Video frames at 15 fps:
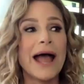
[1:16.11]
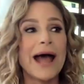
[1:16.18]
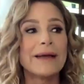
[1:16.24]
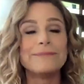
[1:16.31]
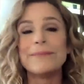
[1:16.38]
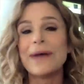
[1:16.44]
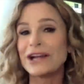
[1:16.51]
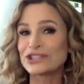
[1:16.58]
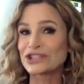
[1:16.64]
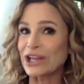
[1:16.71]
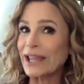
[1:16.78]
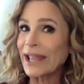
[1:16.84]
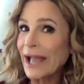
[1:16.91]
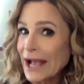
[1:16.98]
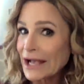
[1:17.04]
at Magic
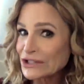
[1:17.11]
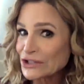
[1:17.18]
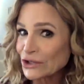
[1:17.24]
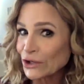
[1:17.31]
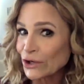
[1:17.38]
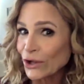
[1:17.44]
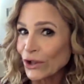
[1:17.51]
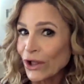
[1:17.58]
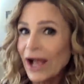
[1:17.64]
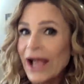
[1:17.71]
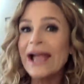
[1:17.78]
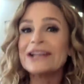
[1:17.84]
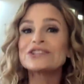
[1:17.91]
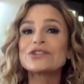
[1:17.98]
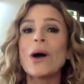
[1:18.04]
Castle,
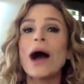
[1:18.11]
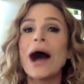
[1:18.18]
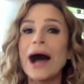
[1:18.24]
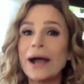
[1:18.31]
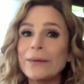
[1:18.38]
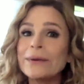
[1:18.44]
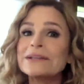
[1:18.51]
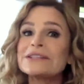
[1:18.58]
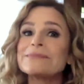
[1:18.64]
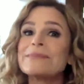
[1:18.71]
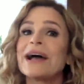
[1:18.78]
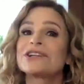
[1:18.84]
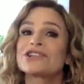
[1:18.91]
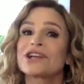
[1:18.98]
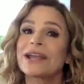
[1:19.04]
and so I went to
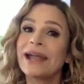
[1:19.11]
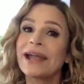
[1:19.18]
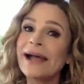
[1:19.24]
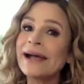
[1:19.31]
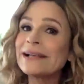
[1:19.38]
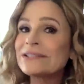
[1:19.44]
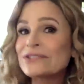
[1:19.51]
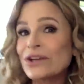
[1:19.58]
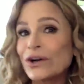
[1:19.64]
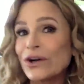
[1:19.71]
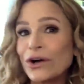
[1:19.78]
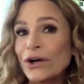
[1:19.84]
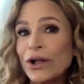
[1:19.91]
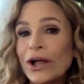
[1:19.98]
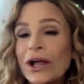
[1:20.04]
Magic
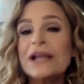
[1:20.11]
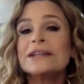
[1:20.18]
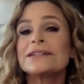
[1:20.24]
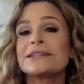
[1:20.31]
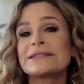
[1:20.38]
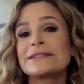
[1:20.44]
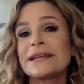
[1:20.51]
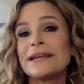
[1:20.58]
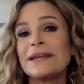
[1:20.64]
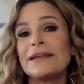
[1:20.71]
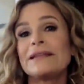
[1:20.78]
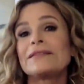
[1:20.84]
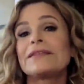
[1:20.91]
Castle. And it's out, it's